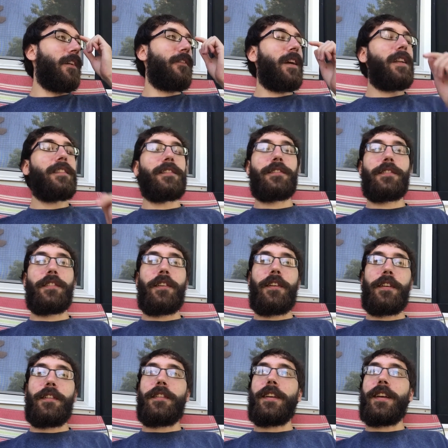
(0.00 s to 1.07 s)
had this
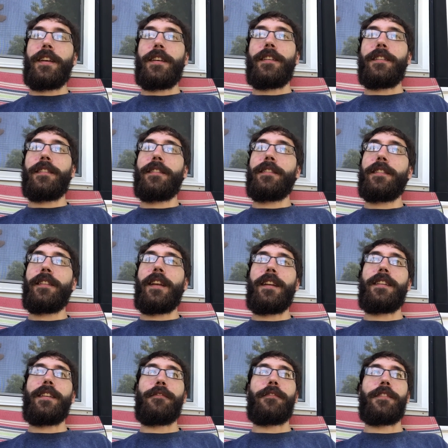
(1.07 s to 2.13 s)
thought
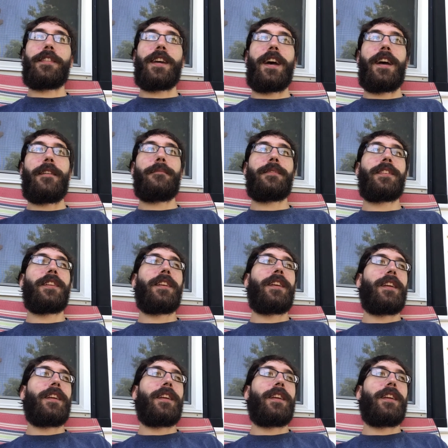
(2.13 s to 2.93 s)
at different times,